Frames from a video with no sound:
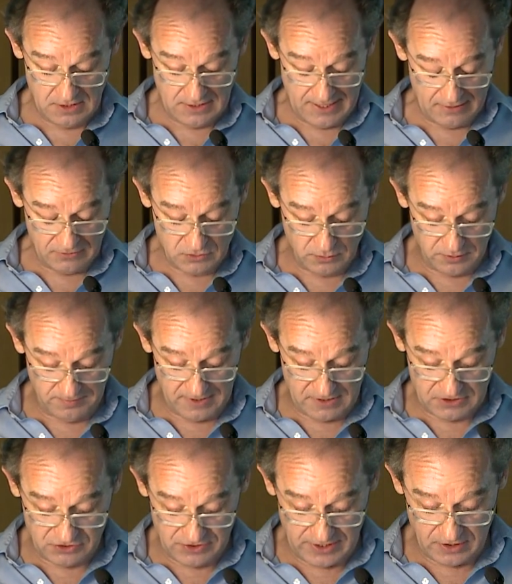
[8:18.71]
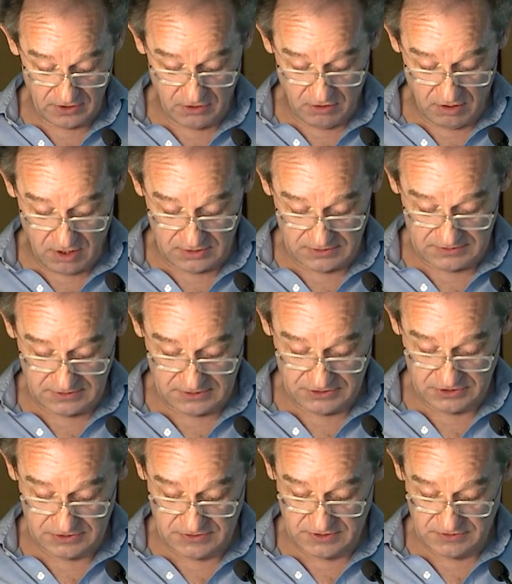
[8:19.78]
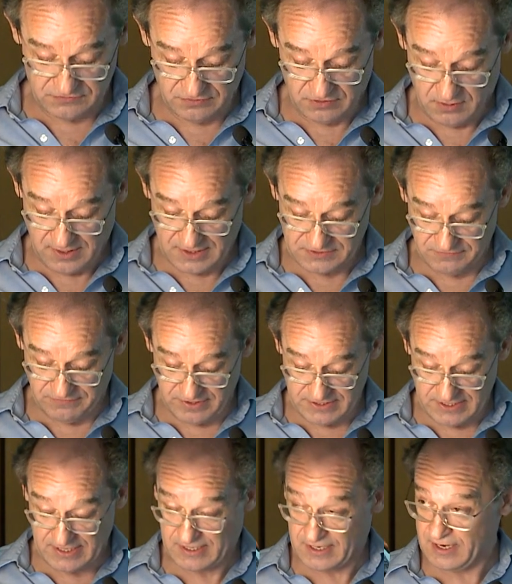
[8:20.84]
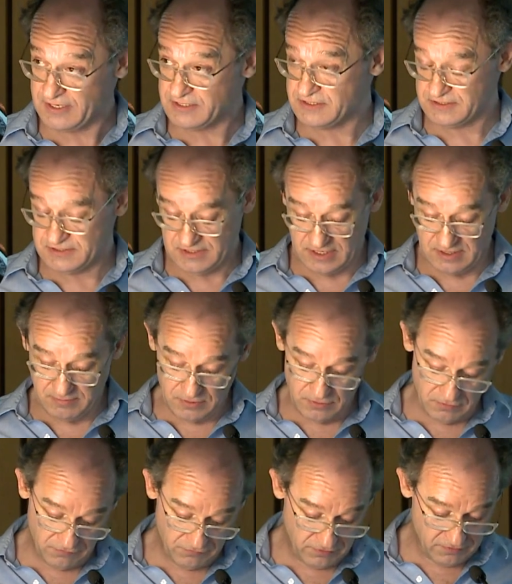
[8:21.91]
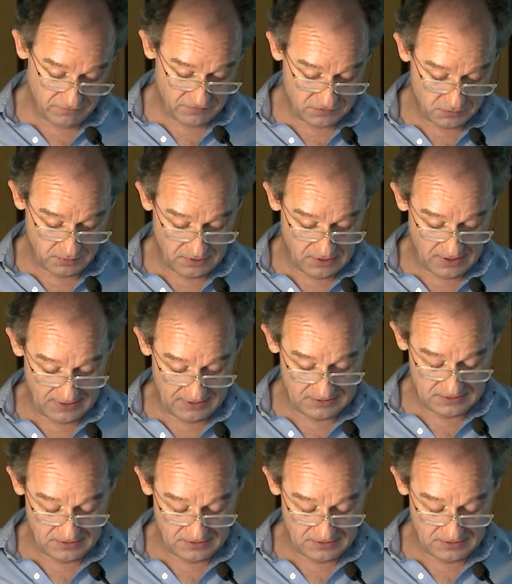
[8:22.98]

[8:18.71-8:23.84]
Now, to administrate a grant such as this requires a very dedicated team, and the three of us would like to